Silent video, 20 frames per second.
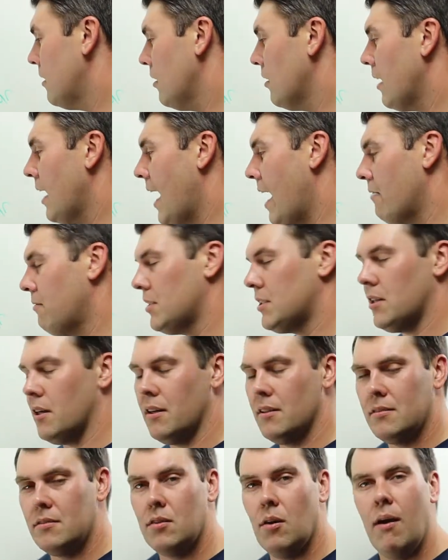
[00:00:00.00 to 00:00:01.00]
your
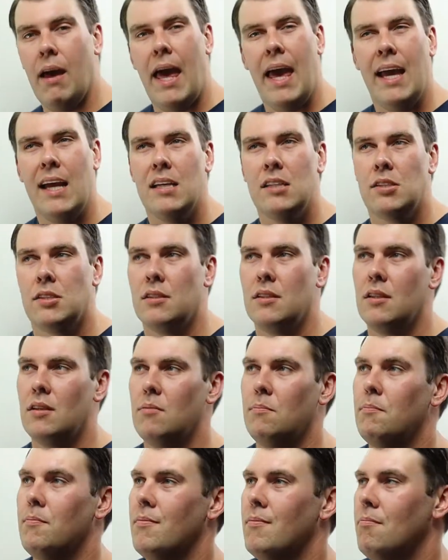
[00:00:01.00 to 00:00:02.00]
avatar. So age,
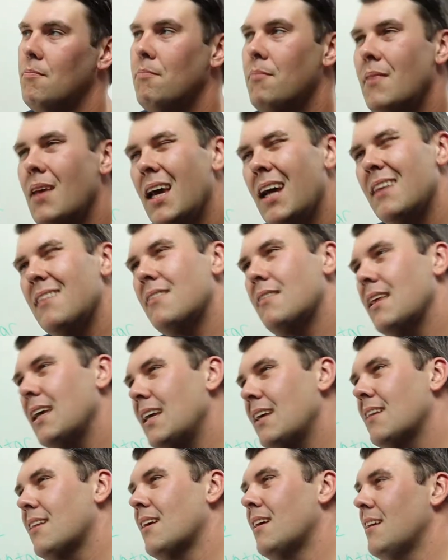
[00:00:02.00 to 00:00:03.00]
I
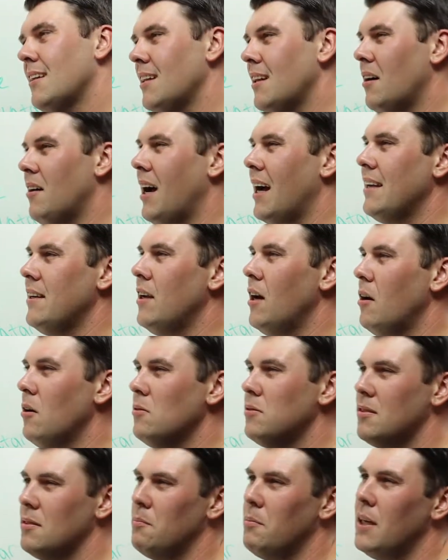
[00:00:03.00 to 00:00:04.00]
think, I know
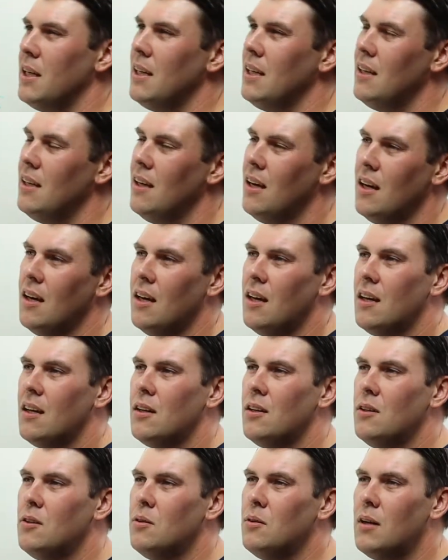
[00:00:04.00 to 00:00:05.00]
somebody
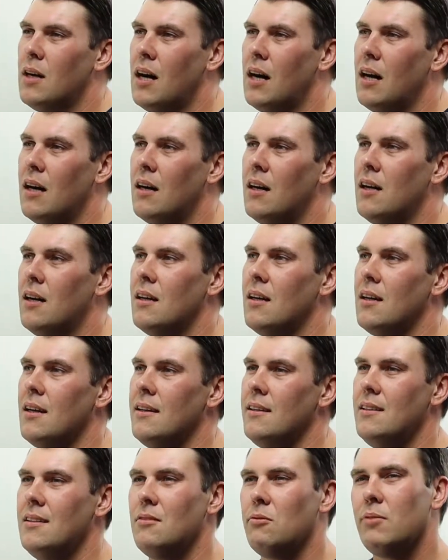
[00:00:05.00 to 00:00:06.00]
who
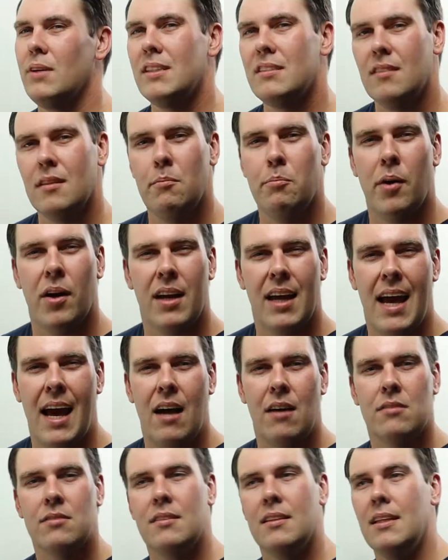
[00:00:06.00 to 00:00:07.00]
recently bought a
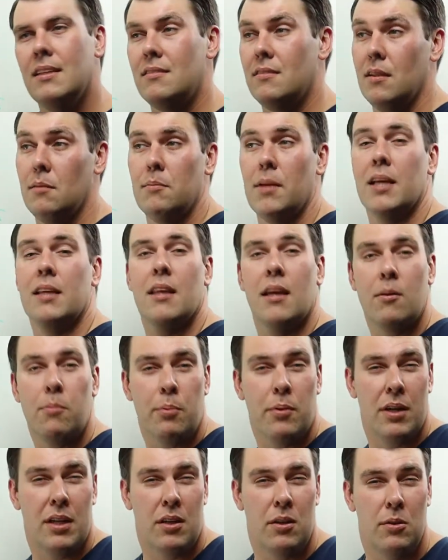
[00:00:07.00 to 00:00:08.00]
house and they seem like they were
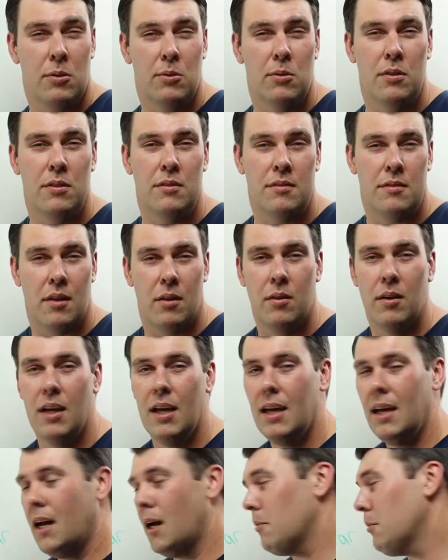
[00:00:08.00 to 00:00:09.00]
pretty cool, so
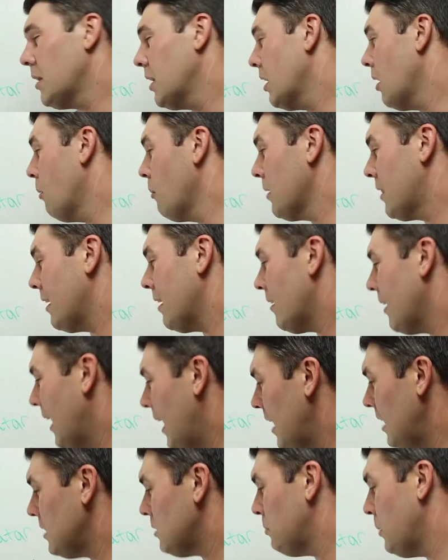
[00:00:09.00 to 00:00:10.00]
I'm going to go with their
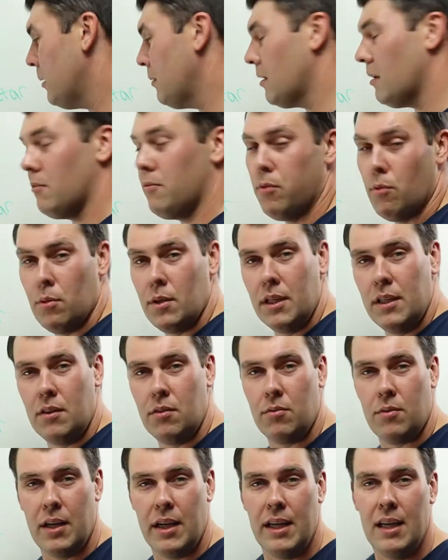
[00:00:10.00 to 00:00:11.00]
age. Maybe they're
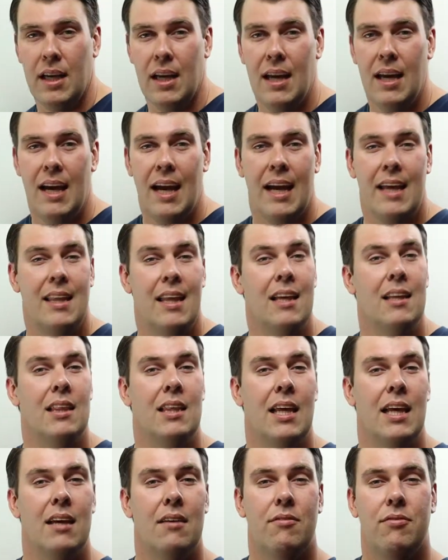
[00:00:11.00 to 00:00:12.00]
43 and they
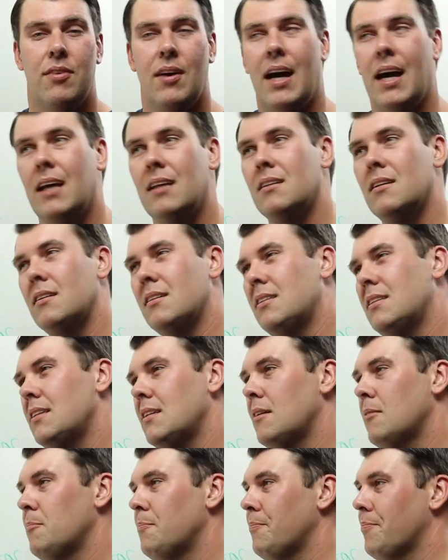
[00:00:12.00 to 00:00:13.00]
live,
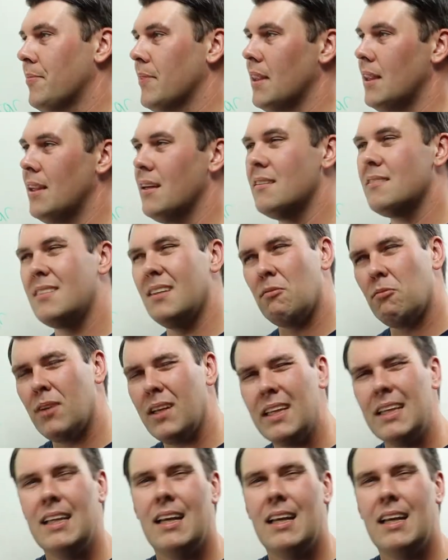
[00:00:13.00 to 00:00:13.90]
there's a really